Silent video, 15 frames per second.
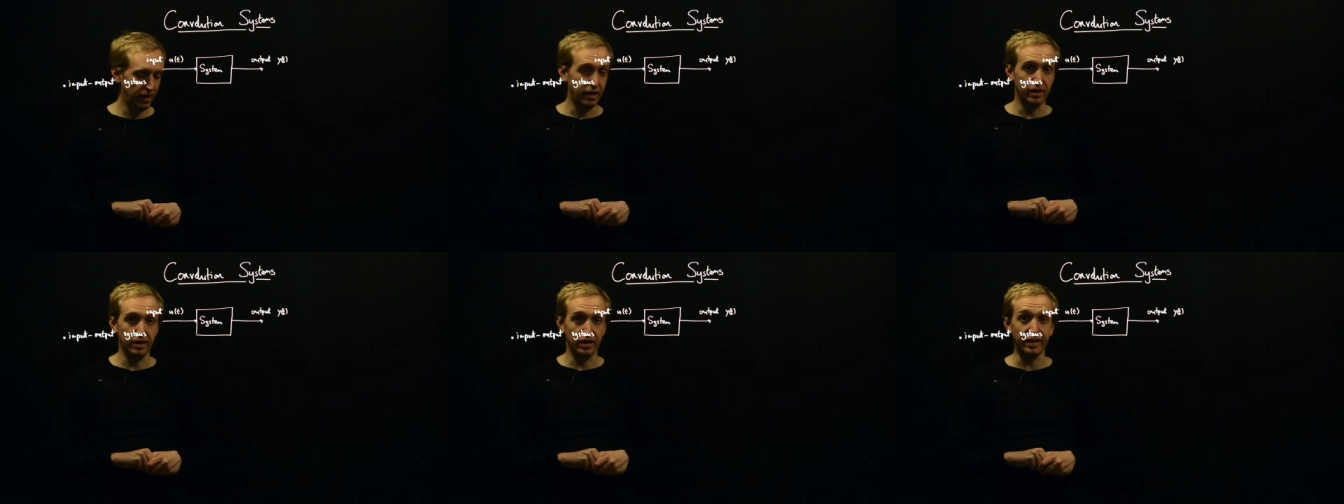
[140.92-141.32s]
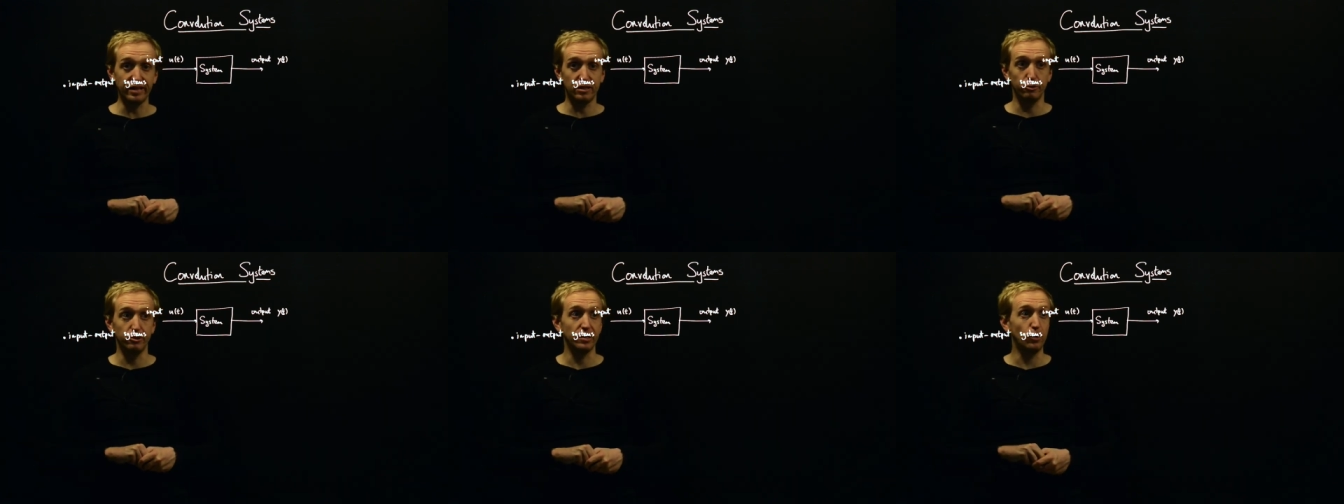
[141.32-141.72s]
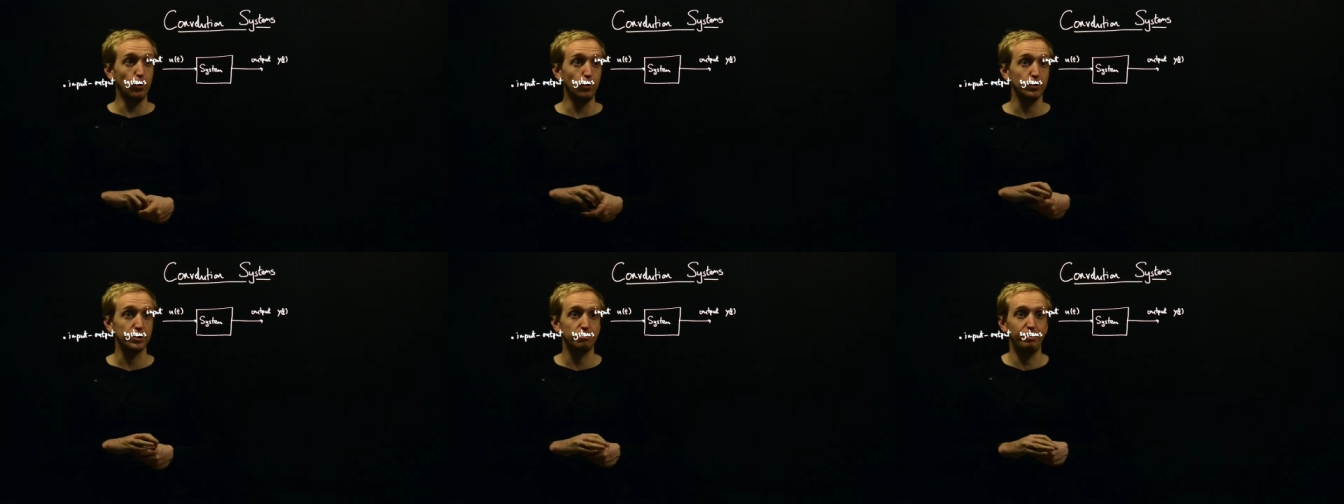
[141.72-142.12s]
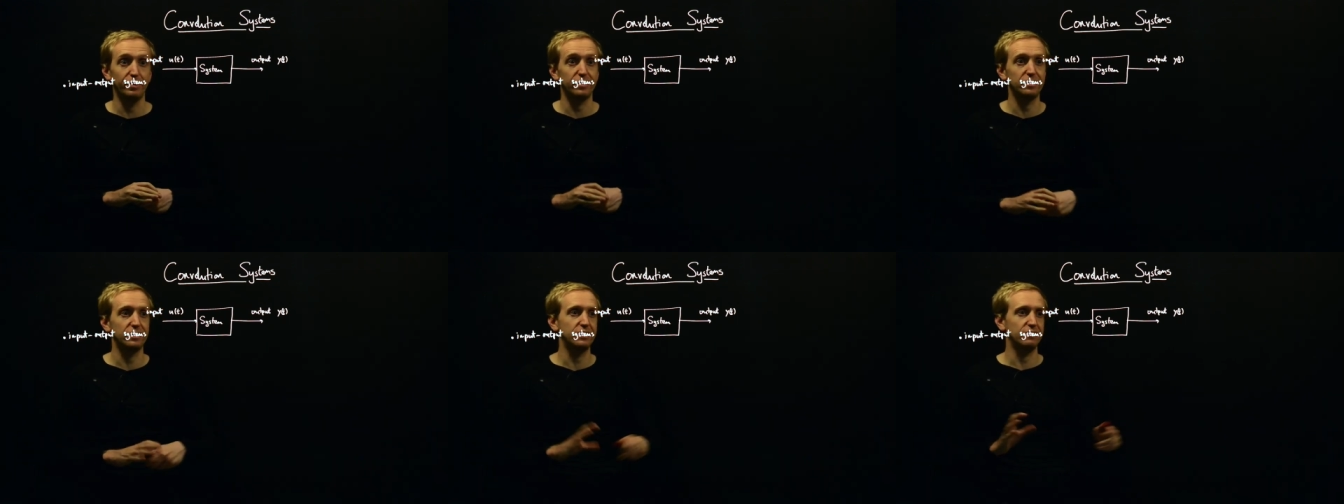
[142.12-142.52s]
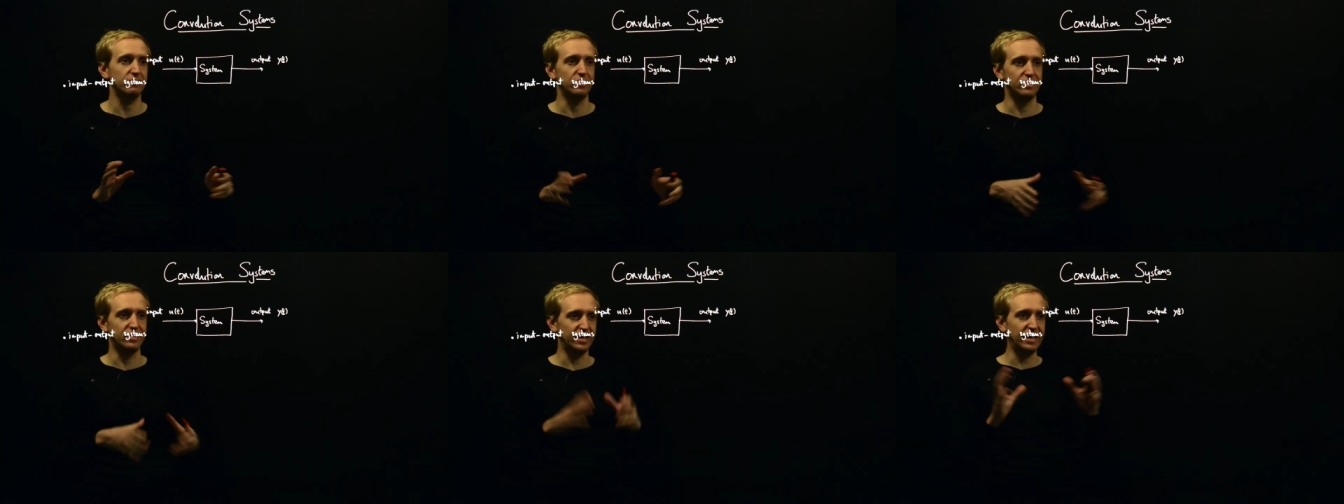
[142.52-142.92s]
uh, later in the course, but
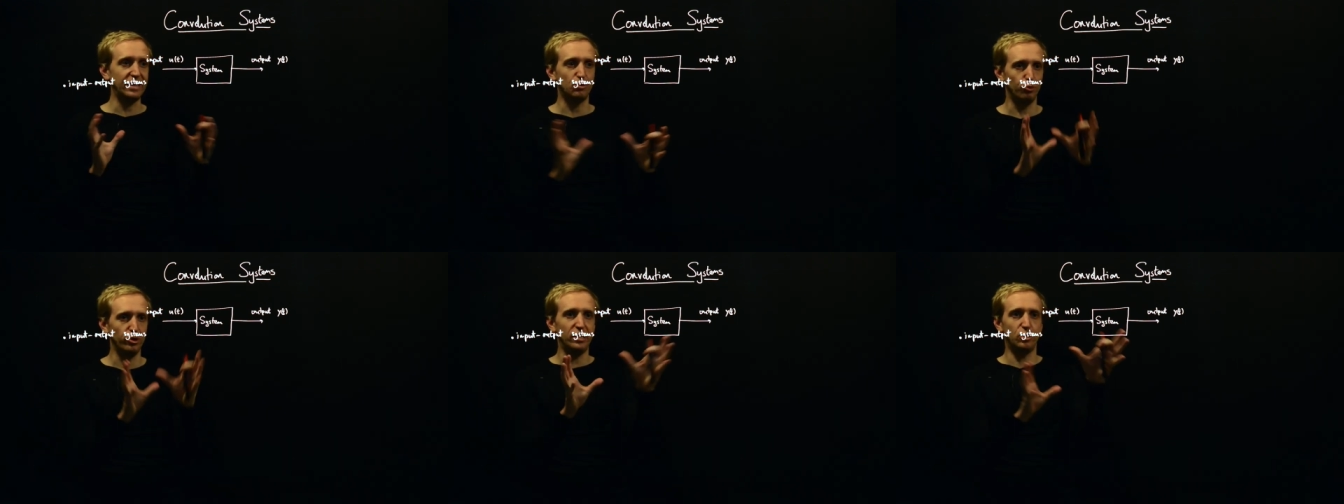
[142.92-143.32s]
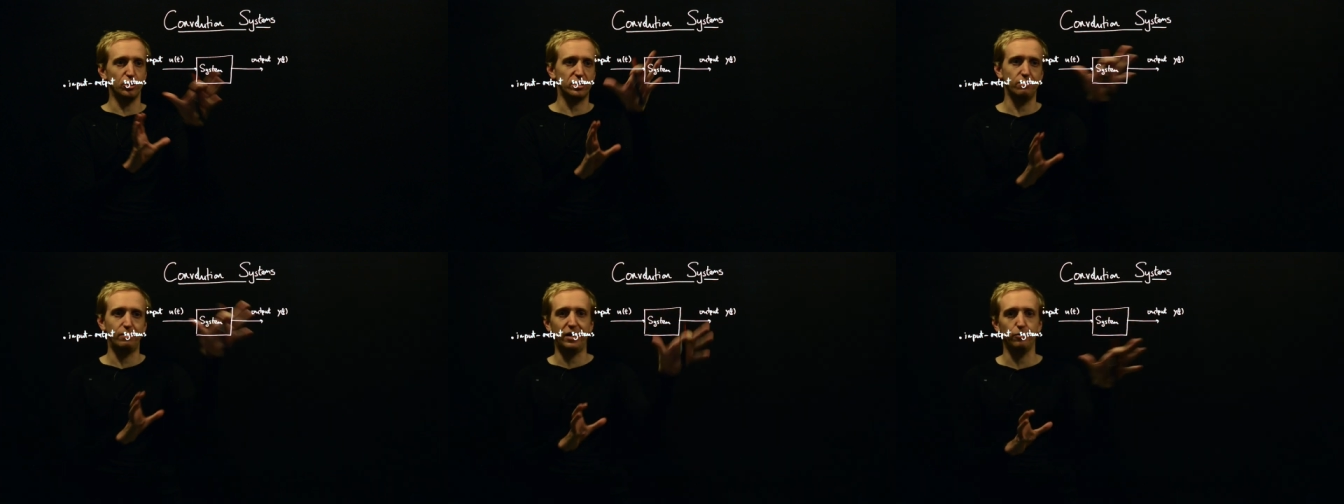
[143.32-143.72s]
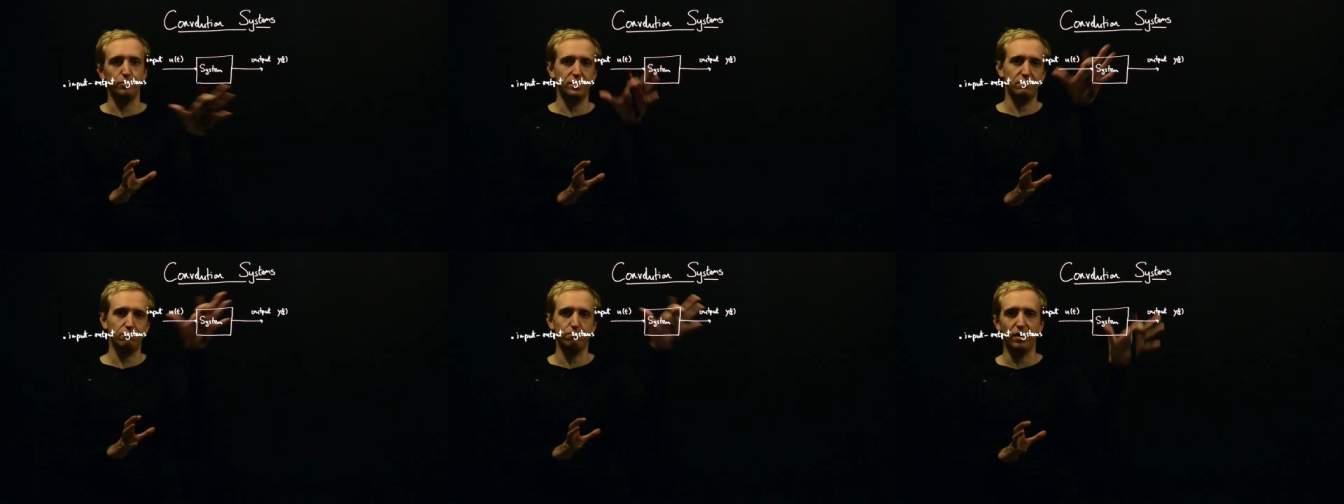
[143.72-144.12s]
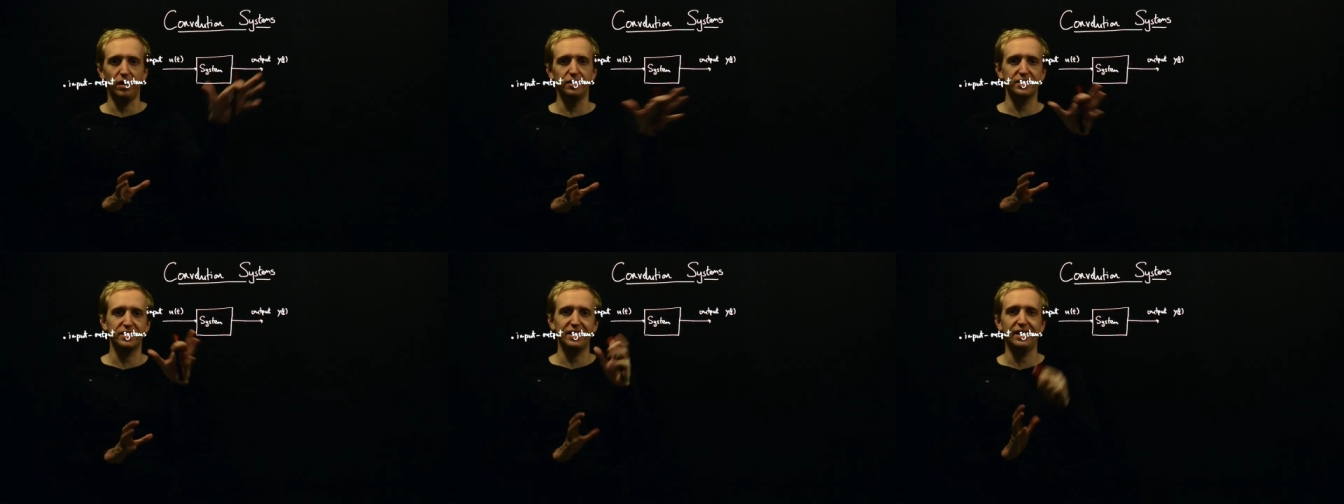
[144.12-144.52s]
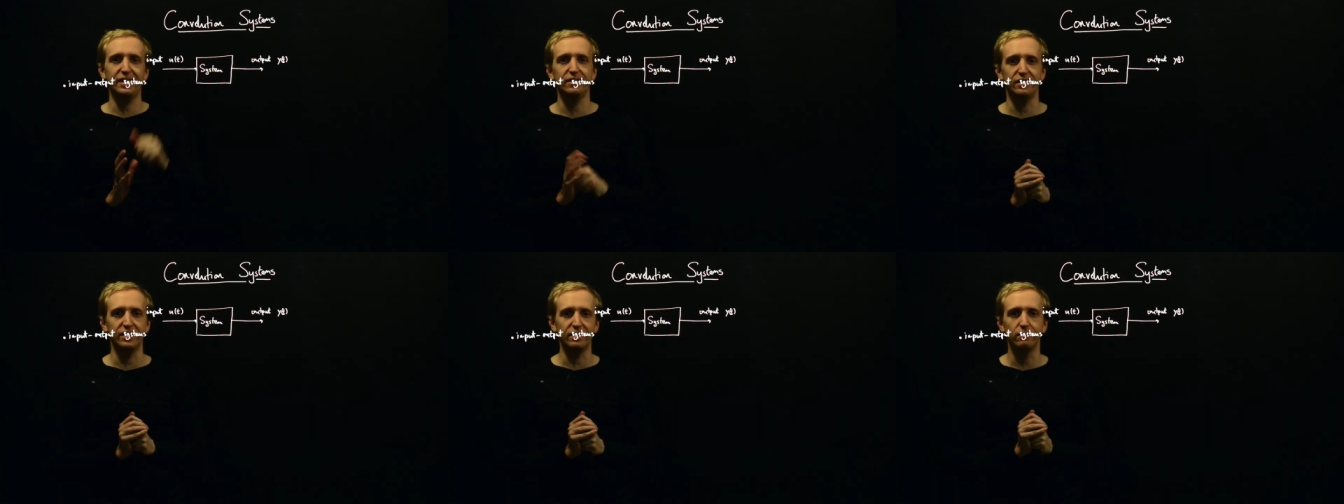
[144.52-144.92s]
uh, today is really just about
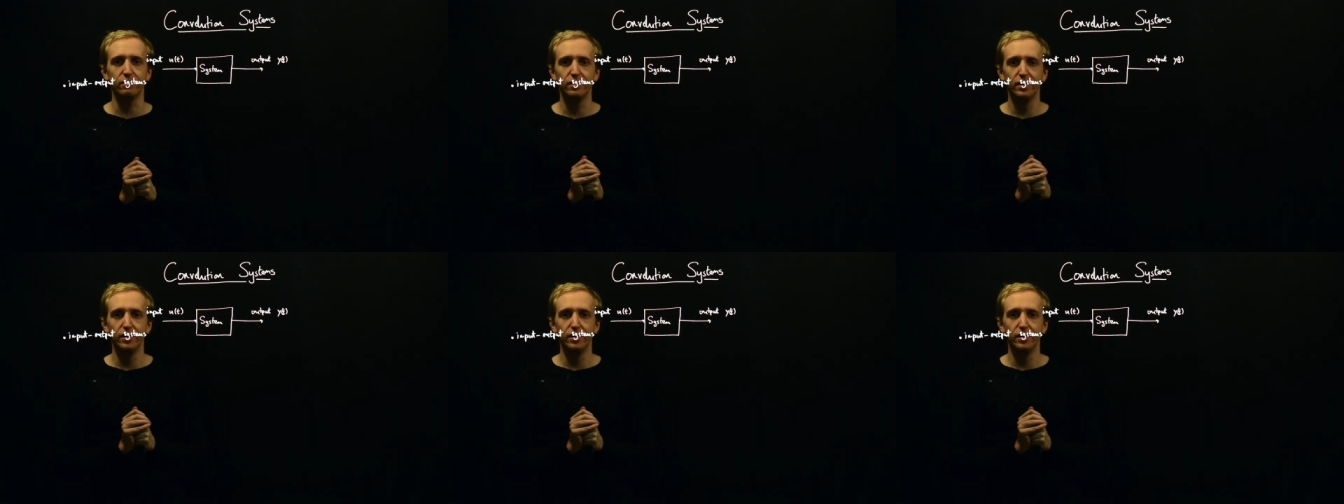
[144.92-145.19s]
understanding